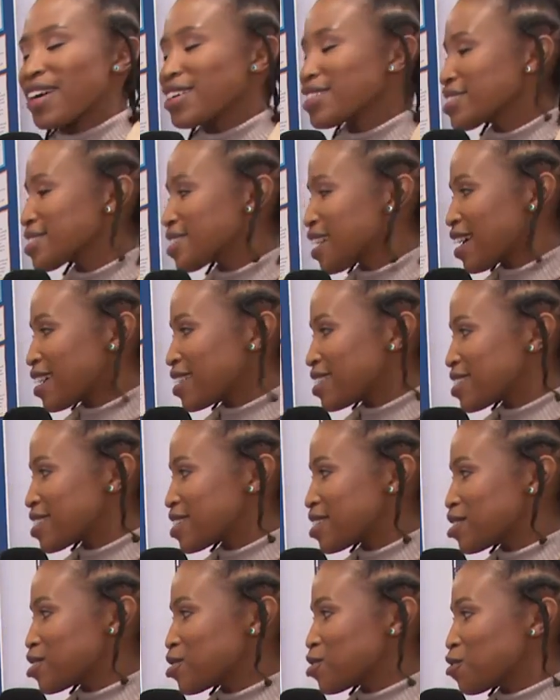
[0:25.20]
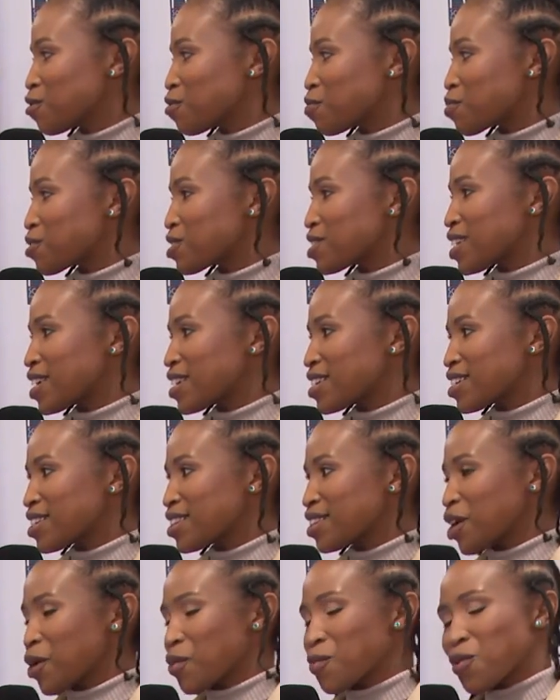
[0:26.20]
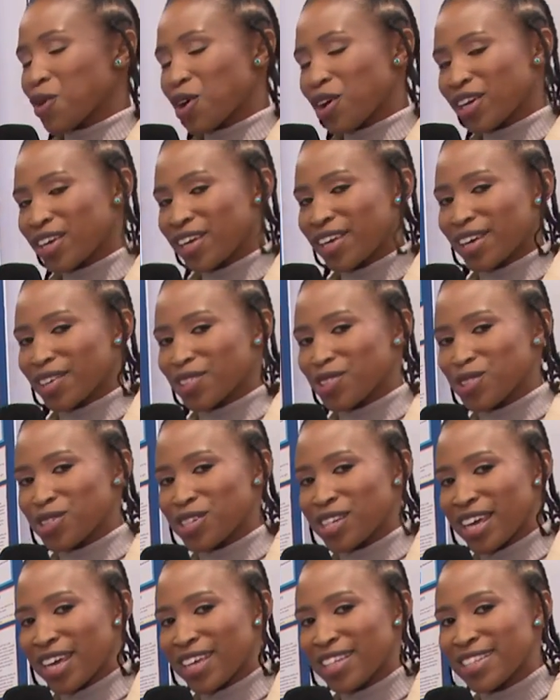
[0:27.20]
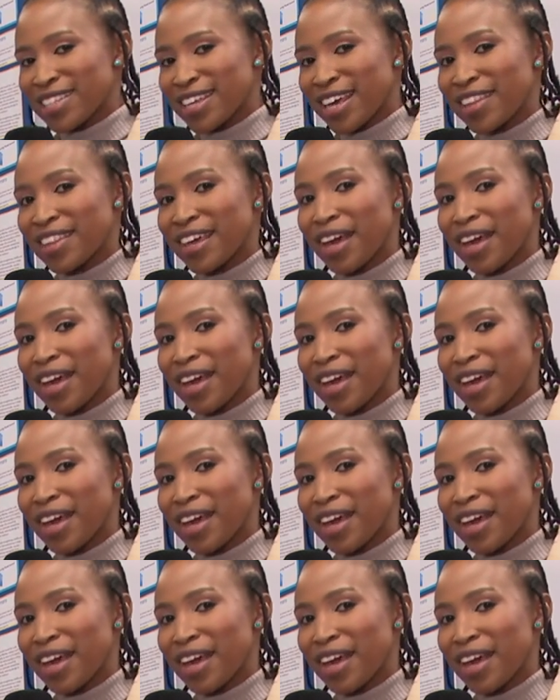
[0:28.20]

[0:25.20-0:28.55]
Young scientists who've presented their work here today